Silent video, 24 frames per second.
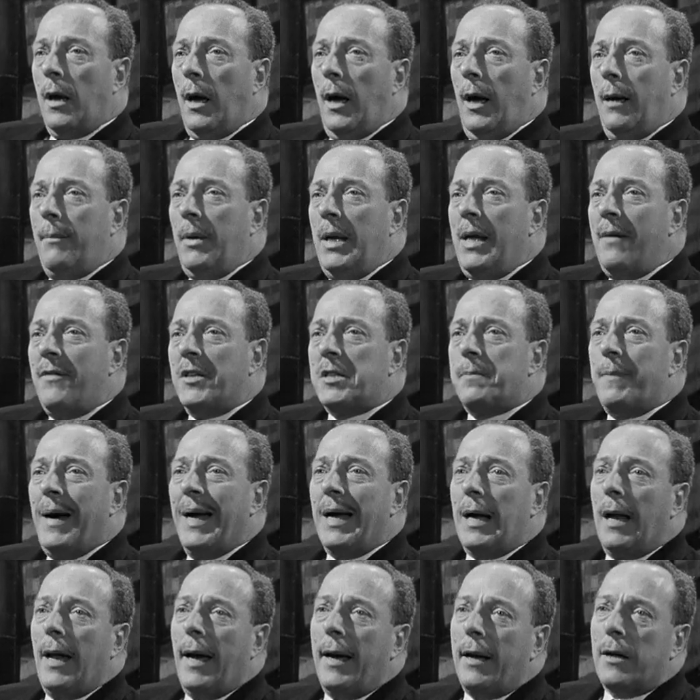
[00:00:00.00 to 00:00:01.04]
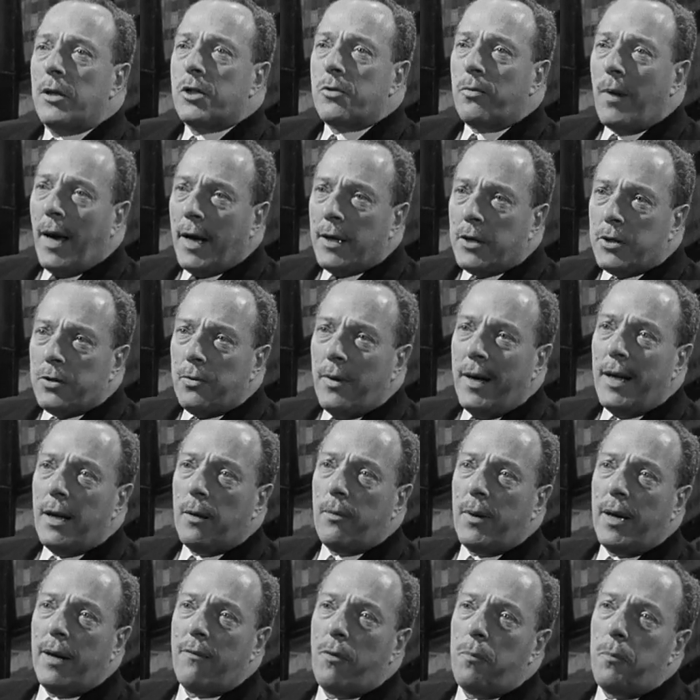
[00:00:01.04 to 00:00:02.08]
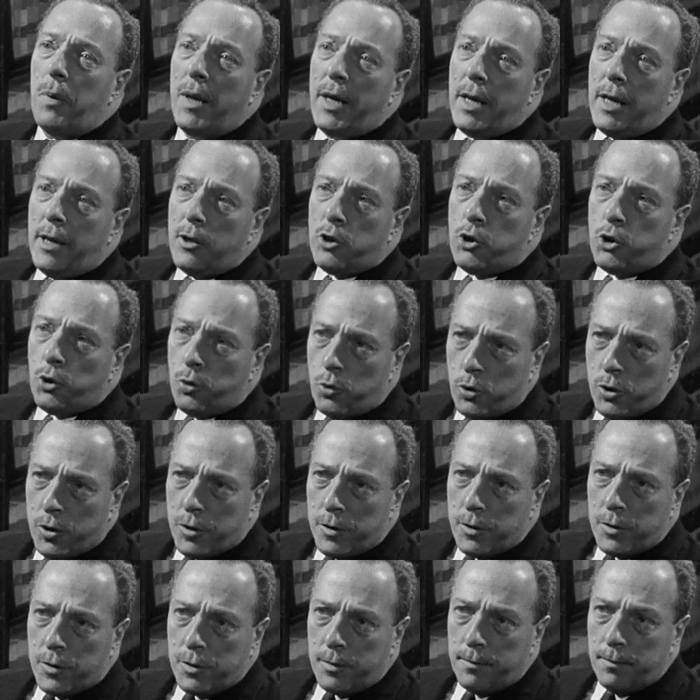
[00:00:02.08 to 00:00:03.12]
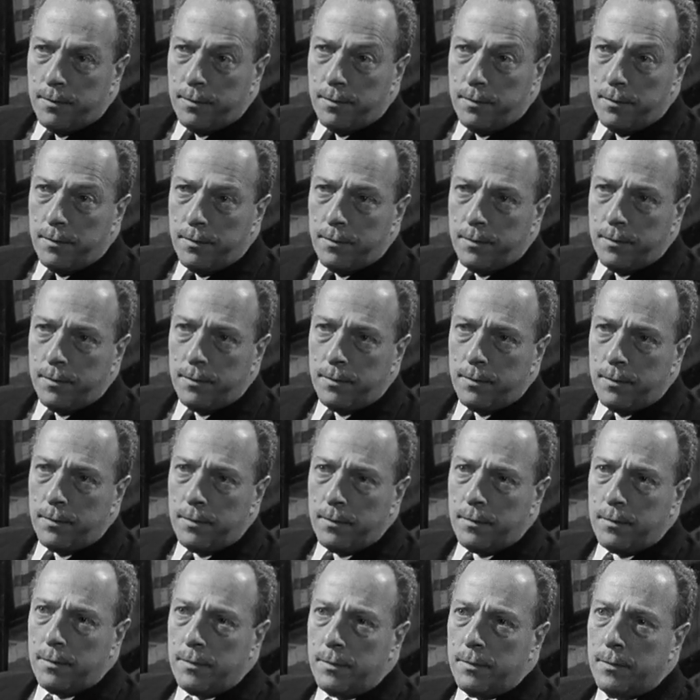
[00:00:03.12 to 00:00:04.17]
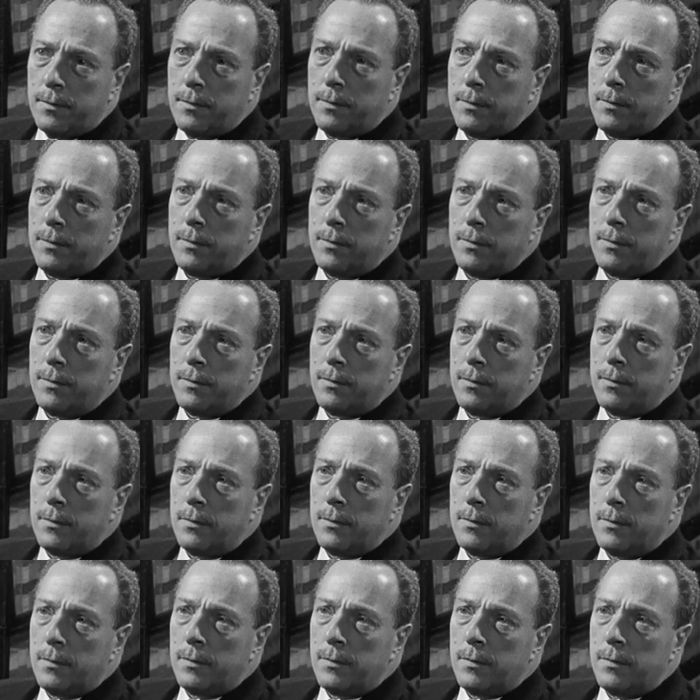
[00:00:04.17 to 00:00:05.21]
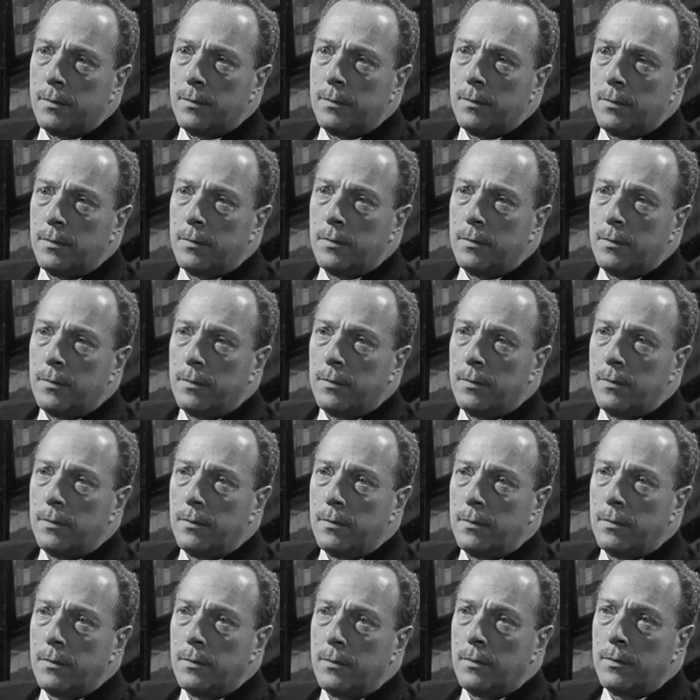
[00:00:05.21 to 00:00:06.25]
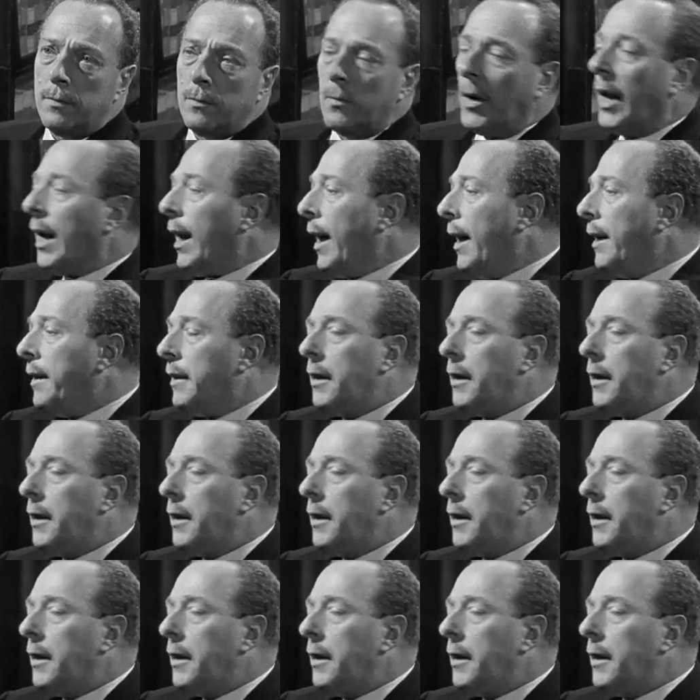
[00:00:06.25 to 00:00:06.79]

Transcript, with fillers: I believe it's my client's right to enter whatever plea he chooses. It's also your client's right to serve 20 years if his case isn't handled right. Well, I